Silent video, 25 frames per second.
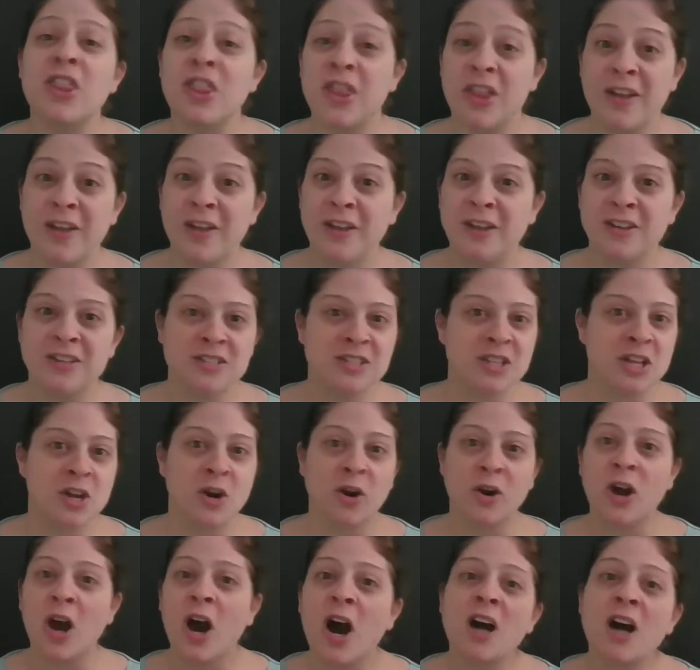things. They are
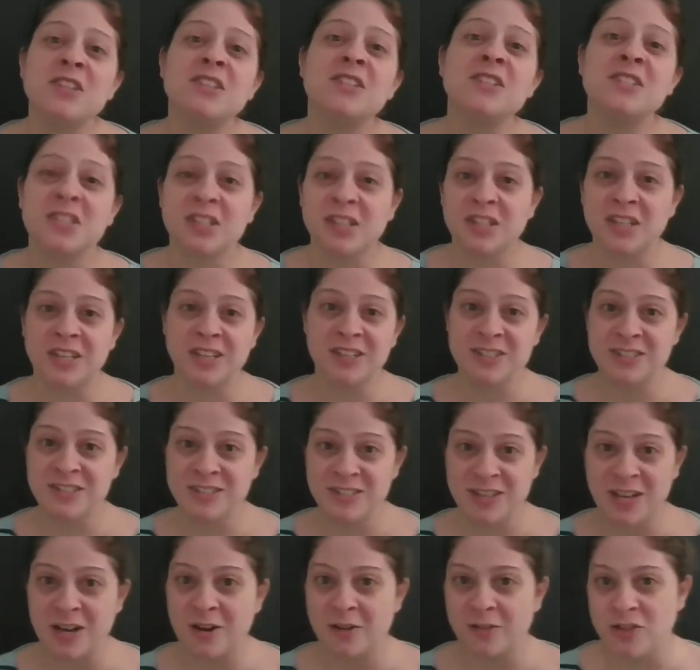constantly in a
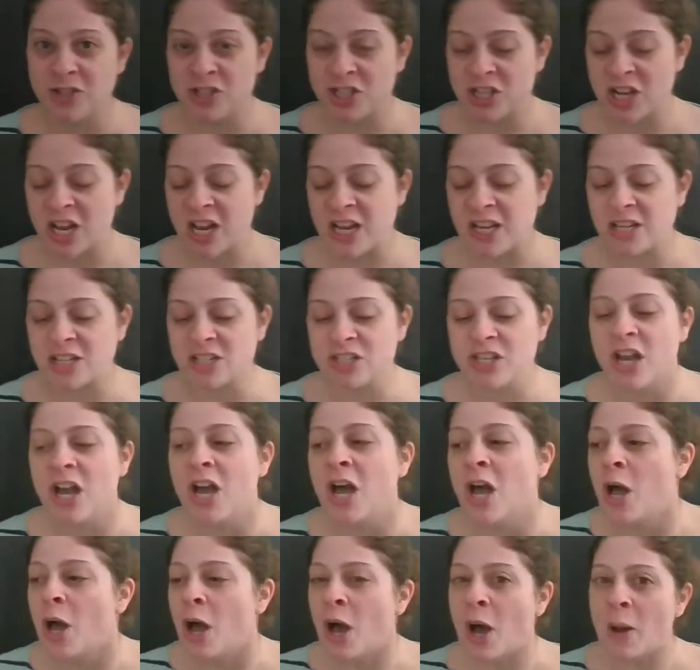state of change.
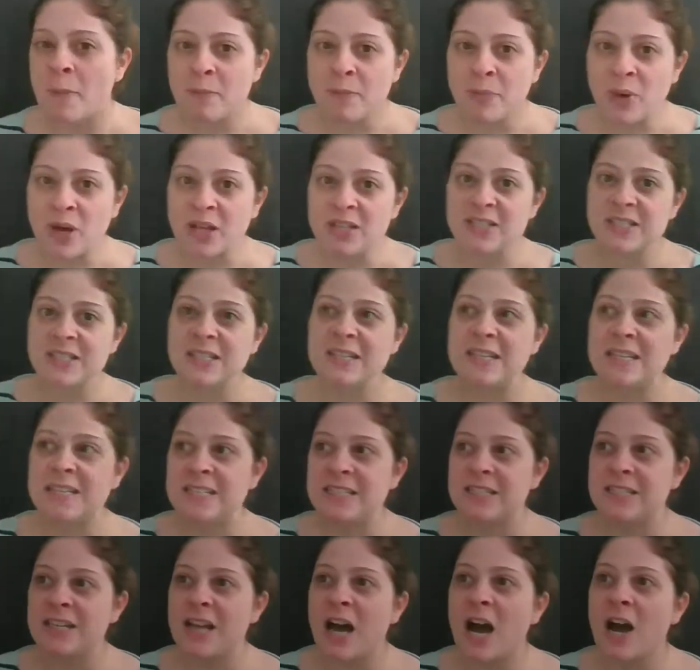But
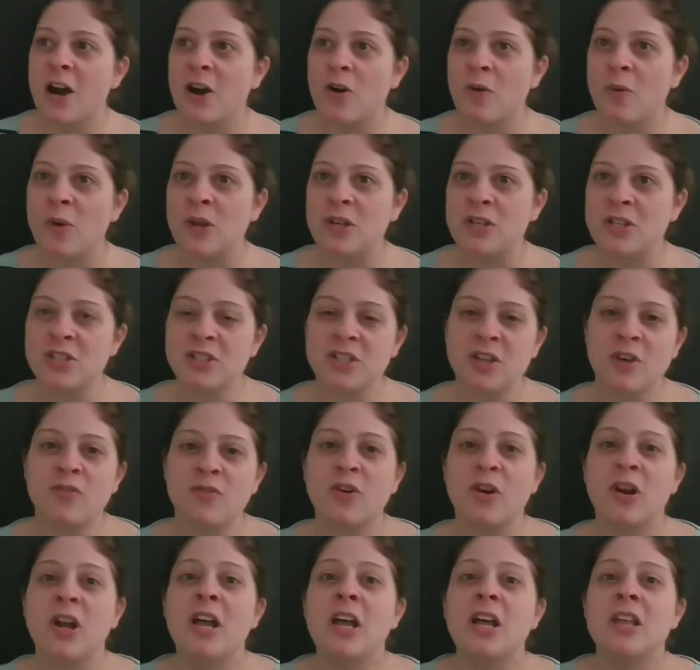it's not going to
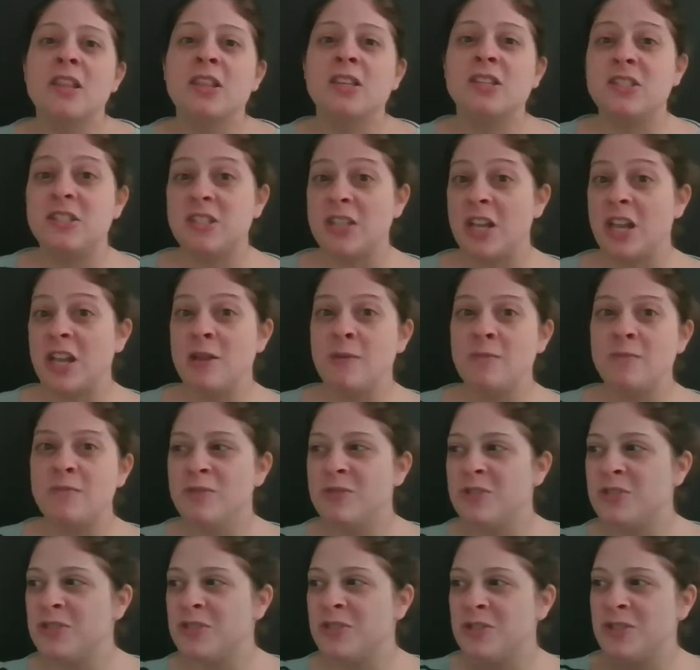suffer the same
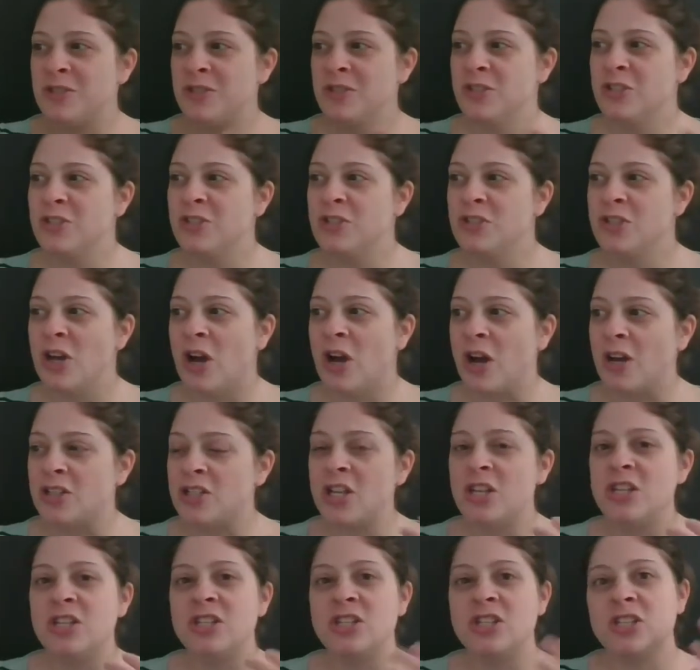
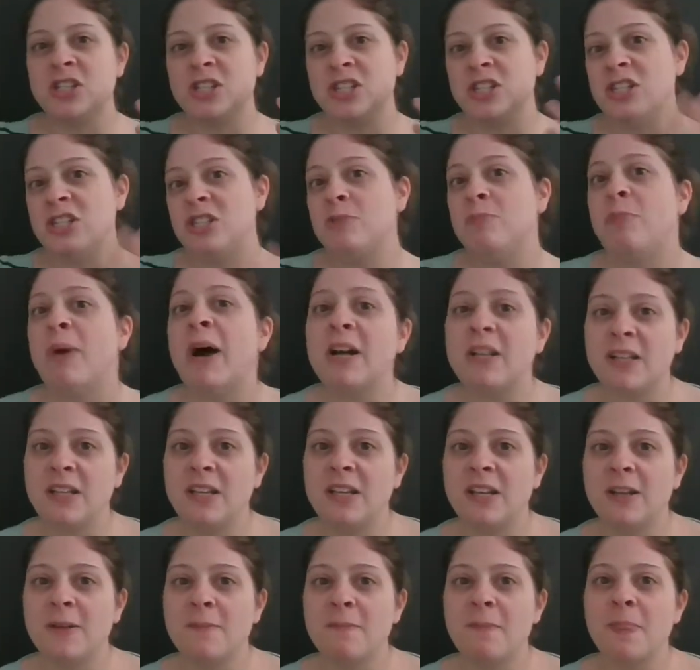changes to
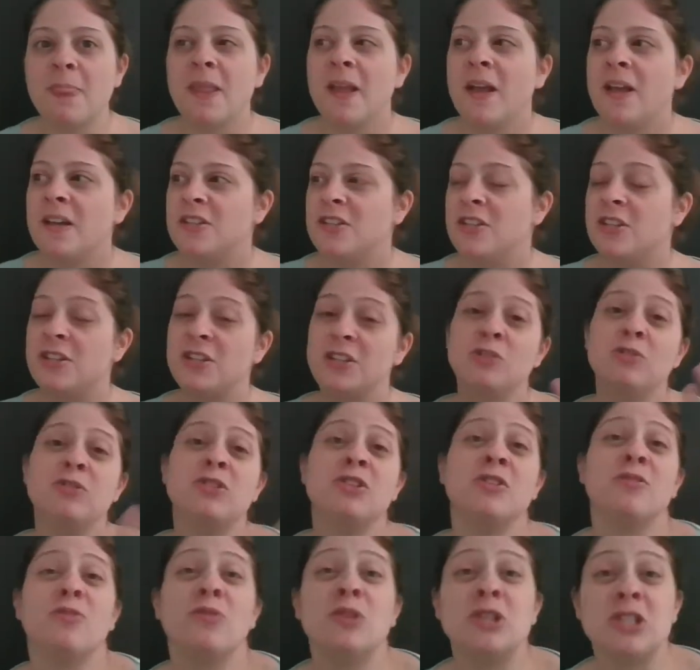spelling, to the use
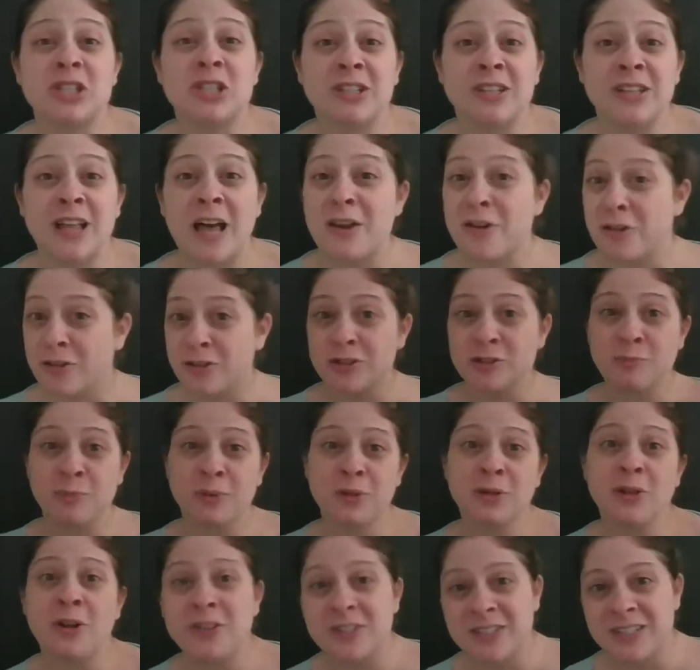of which letters
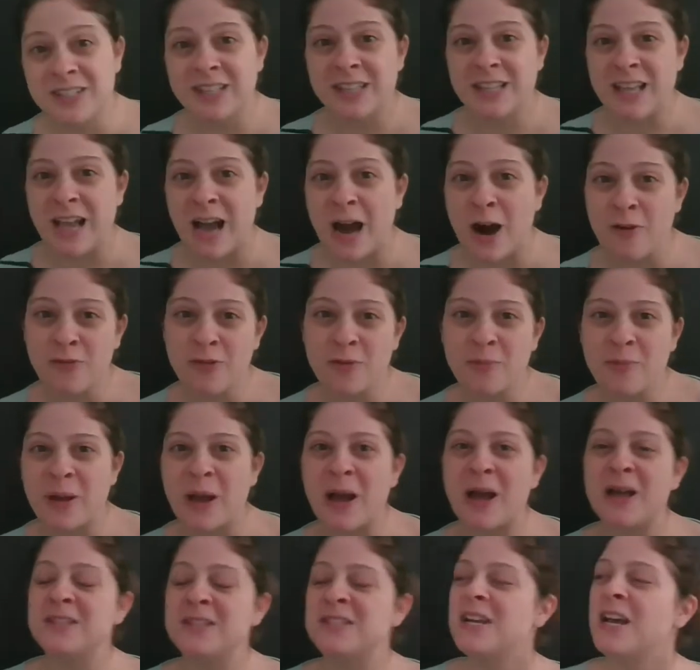belong to the
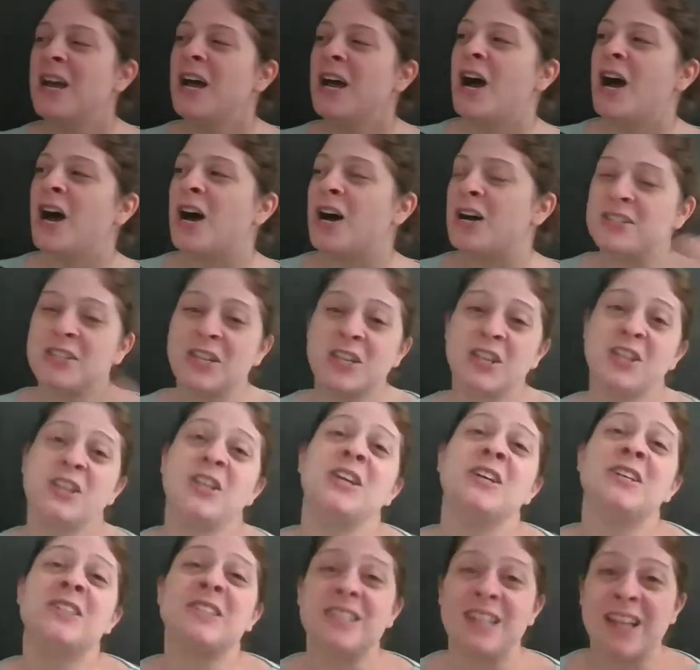alphabet, to
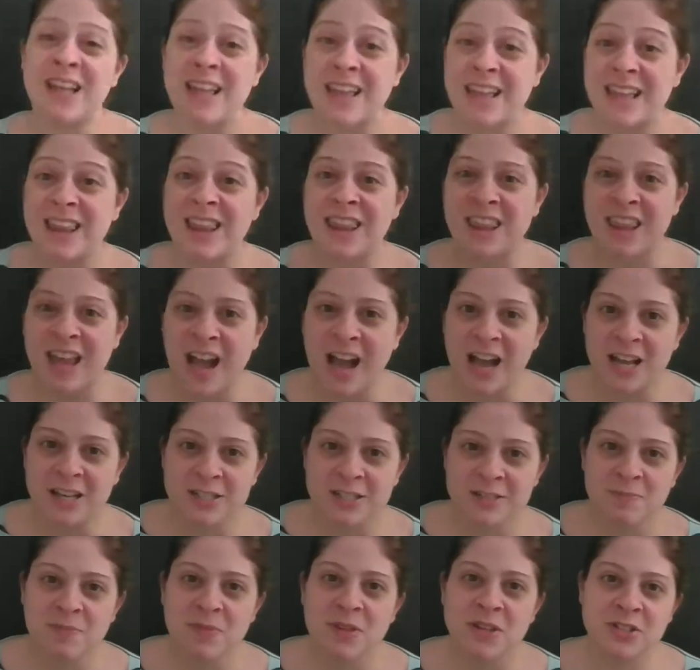things like that.
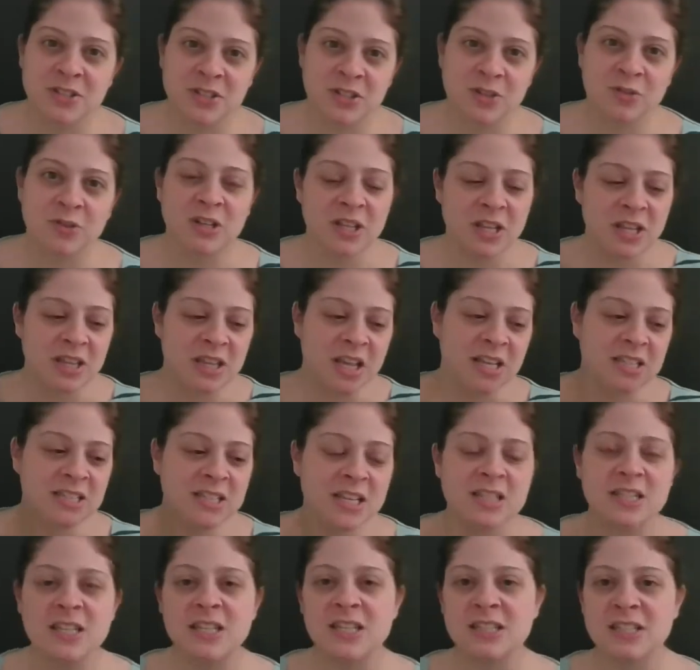And so in that
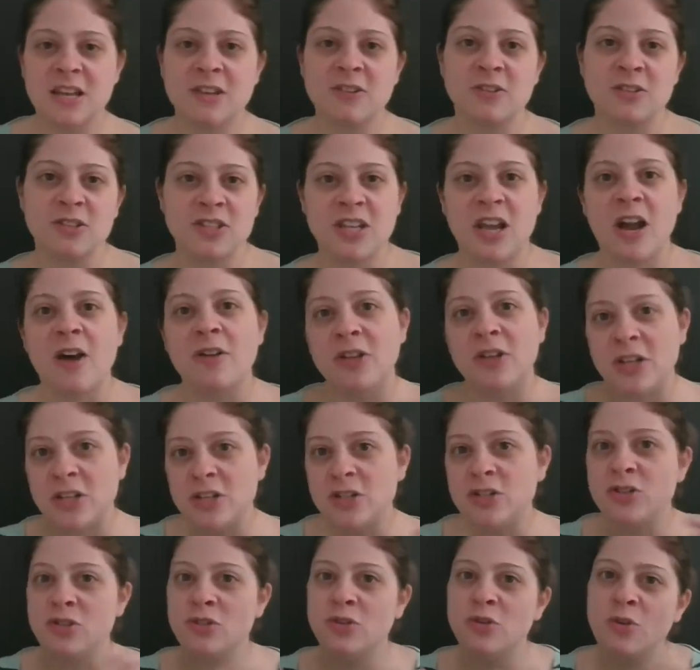sense, it settles down
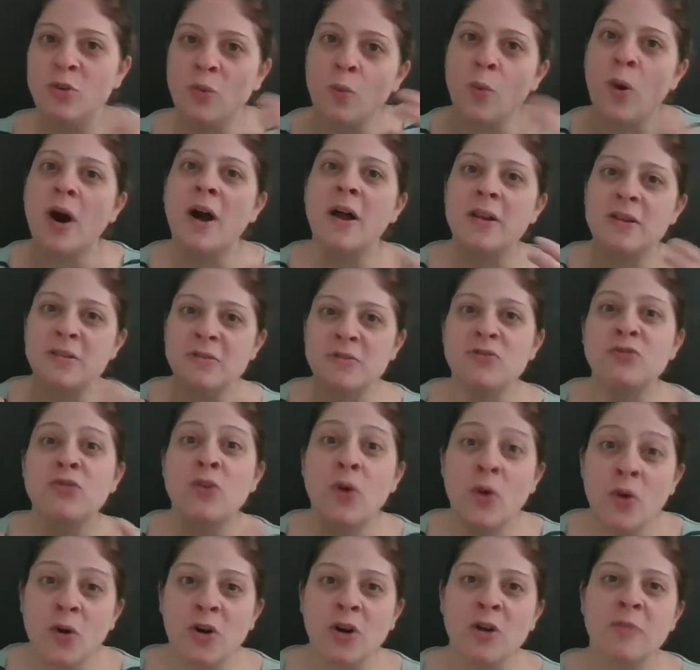into one
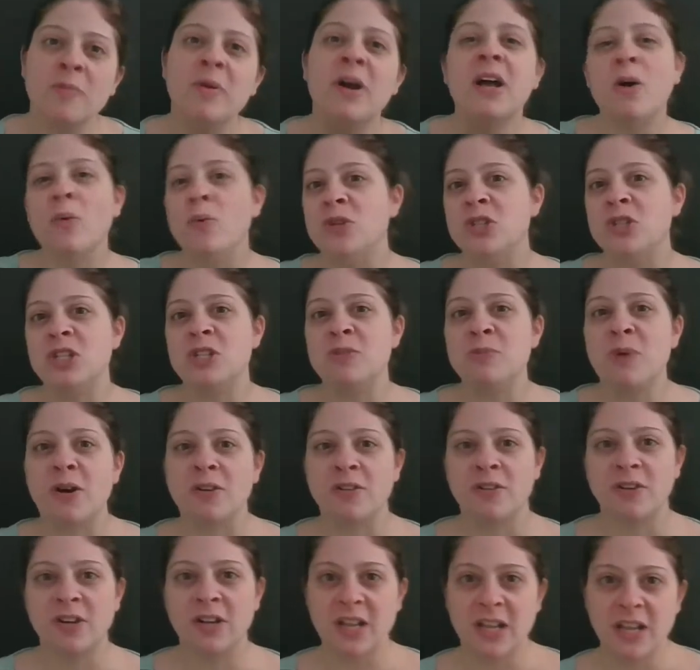form, which is
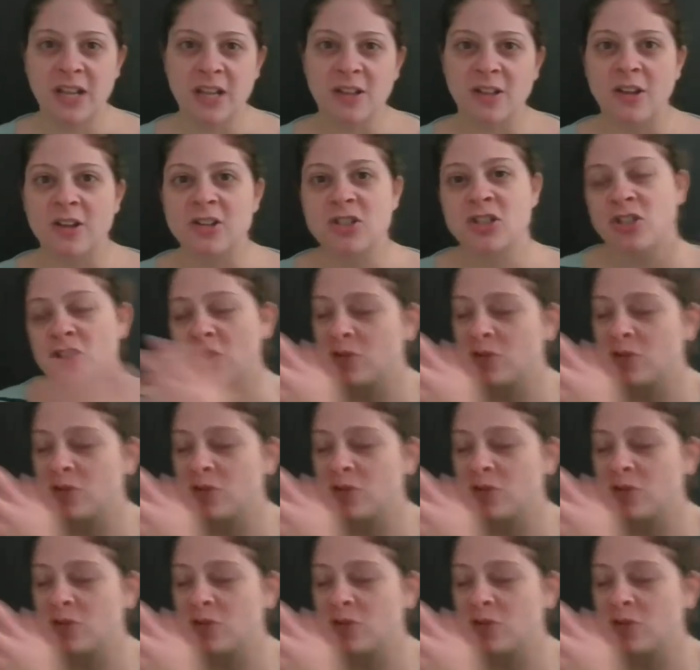Modern English. So